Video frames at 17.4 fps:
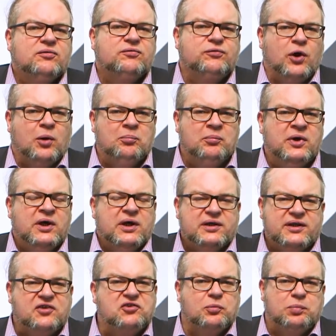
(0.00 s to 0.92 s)
from
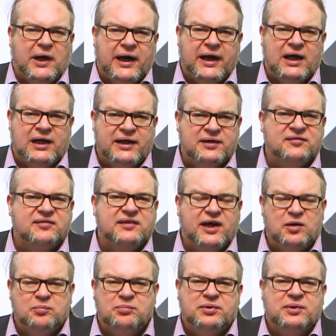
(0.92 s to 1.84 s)
the supplier
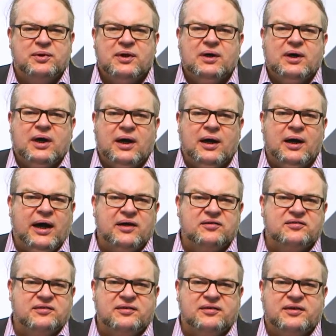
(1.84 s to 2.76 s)
landscape uh,
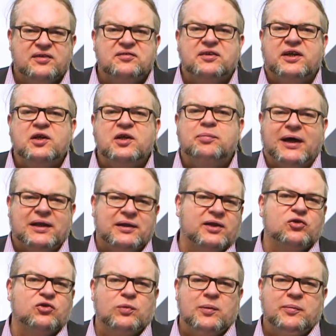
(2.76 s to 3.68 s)
as this
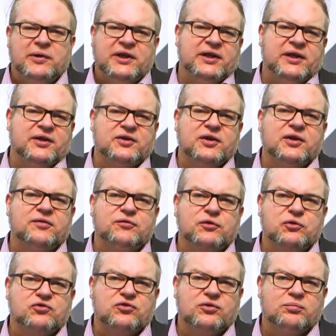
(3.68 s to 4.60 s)
independence will be needed in the
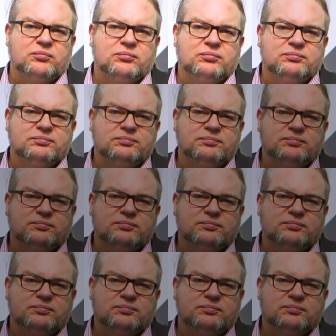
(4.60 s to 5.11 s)
future.